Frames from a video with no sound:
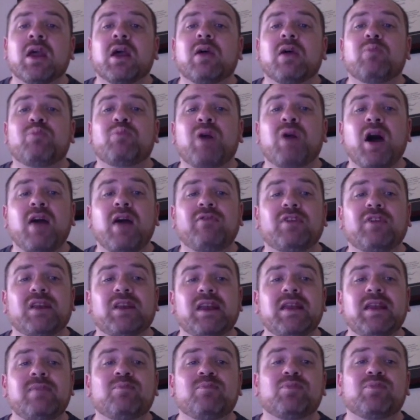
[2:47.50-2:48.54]

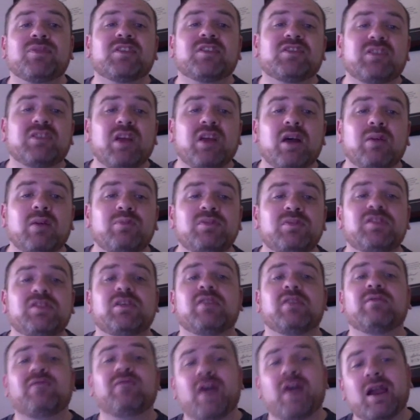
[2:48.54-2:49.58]
Poverty, slums,
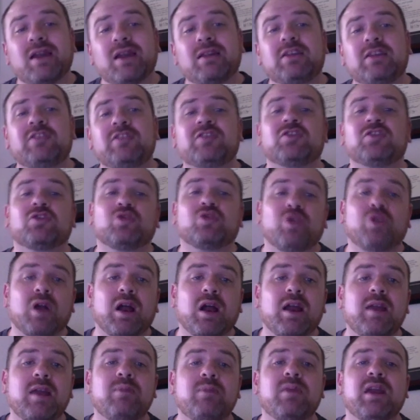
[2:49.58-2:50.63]
violence,
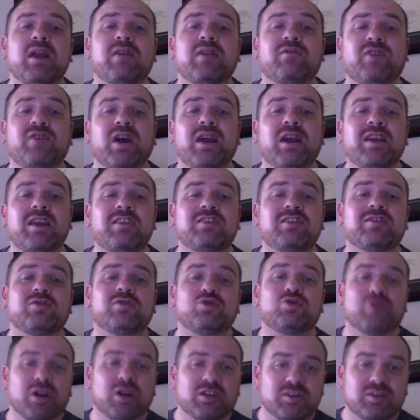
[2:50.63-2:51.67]
crime, and vice,
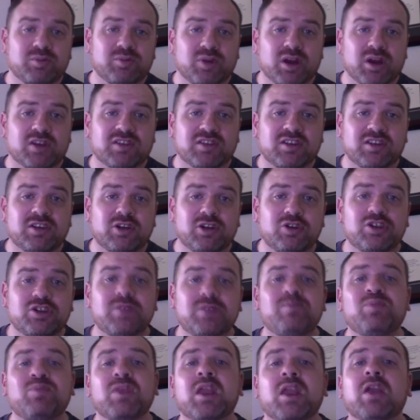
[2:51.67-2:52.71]
drugs and
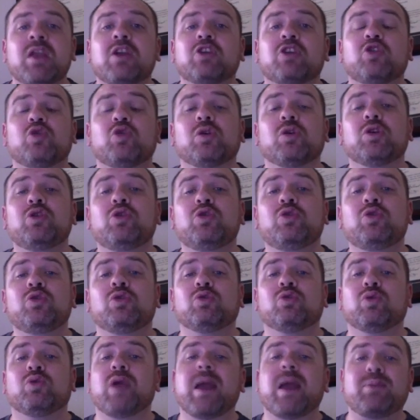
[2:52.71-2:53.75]
prostitution, grew
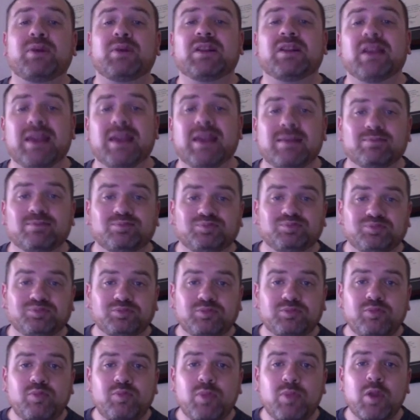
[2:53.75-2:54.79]
rapidly.
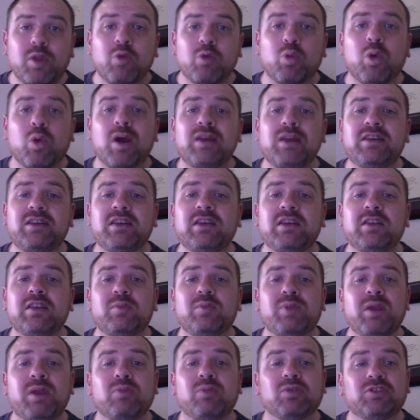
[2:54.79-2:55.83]
What did the
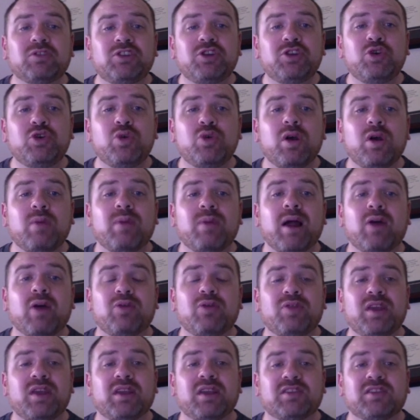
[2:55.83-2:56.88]
people do
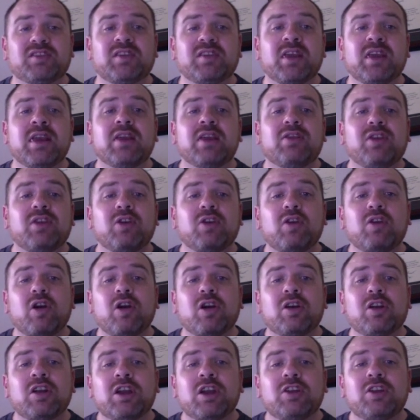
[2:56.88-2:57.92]
about this? There
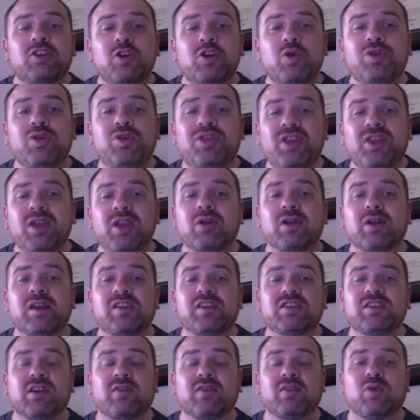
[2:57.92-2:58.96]
are two
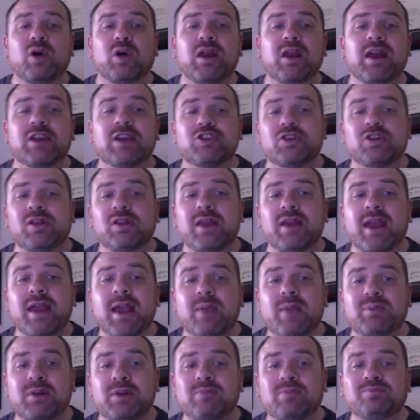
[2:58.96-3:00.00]
theories of what actually
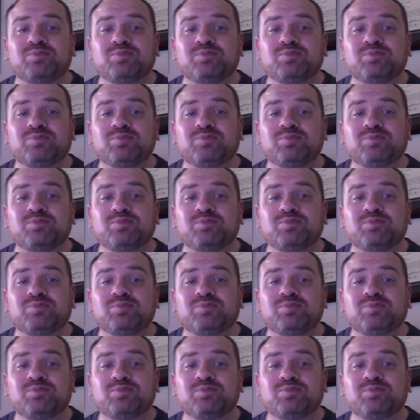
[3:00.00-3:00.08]
happened.